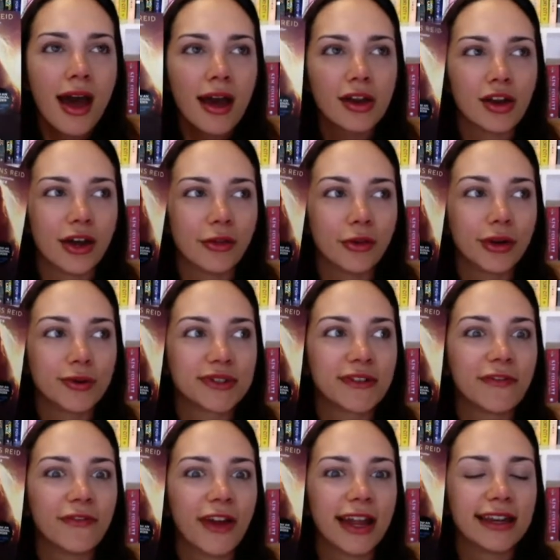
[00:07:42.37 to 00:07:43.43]
and I thought it was a
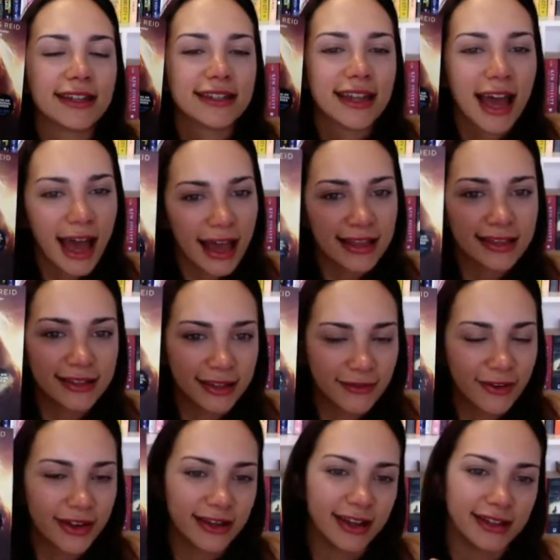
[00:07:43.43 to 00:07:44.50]
fantastic,
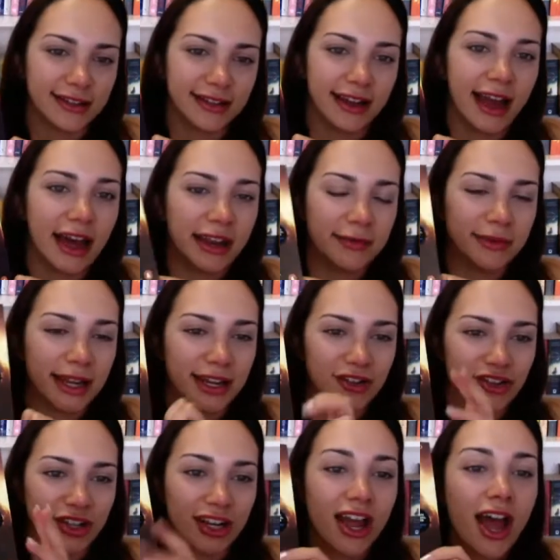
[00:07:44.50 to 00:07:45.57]
fantastic
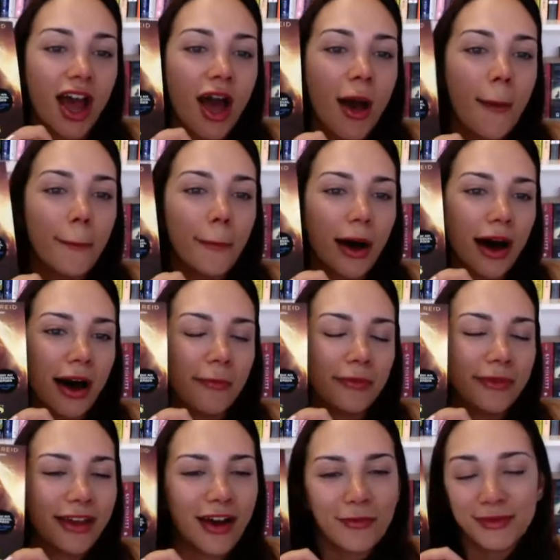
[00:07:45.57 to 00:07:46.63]
adaptation.
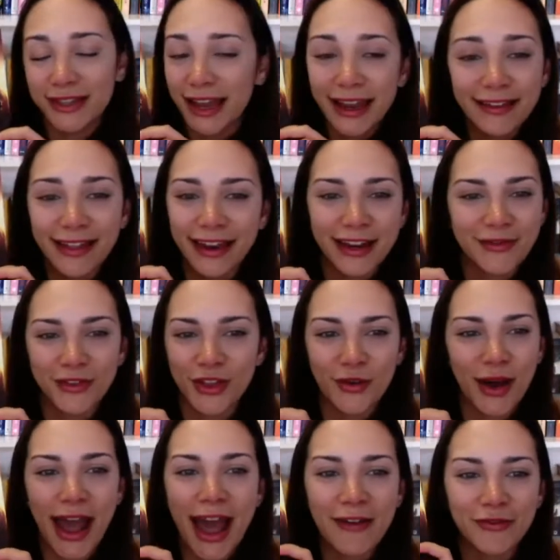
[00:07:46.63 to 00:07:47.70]
I'm saying that even though
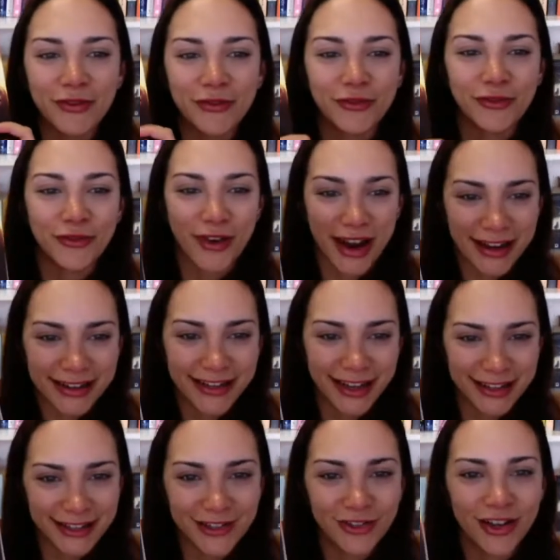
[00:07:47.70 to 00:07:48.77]
I haven't read
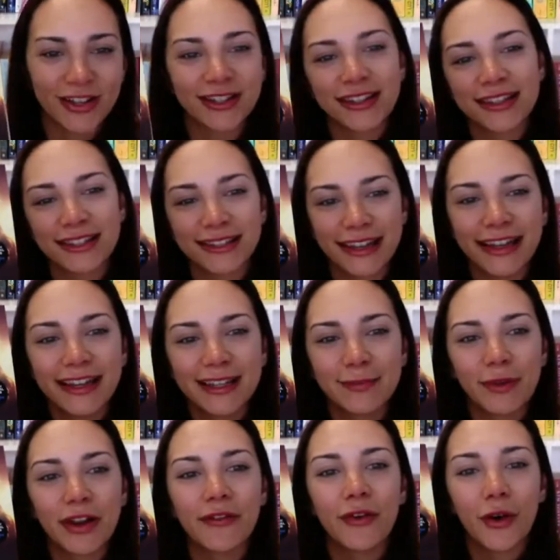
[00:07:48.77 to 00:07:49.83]
Daisy Jones and the Six,
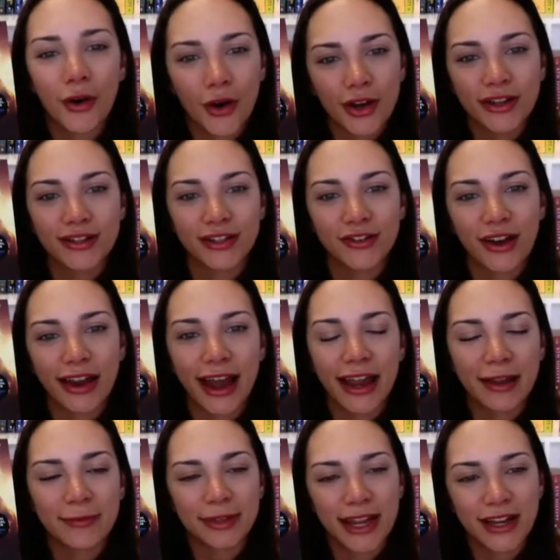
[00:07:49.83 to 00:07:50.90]
but I've heard it's a great
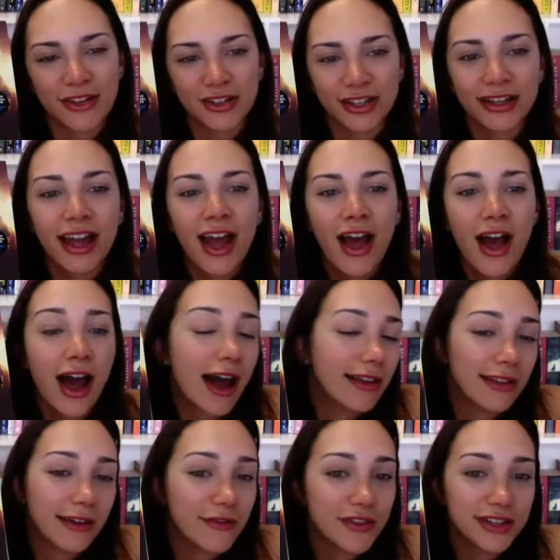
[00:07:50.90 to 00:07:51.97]
adaptation. I
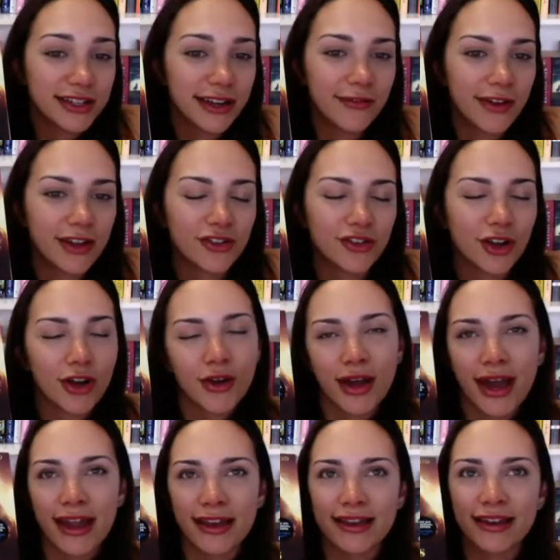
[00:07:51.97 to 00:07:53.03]
love the TV show,
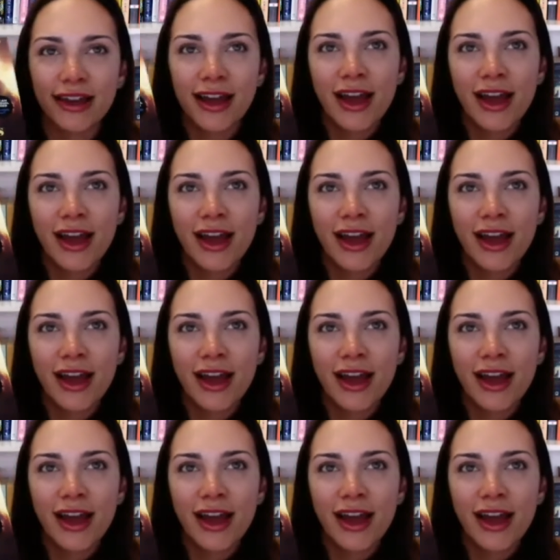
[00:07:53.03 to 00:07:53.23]
and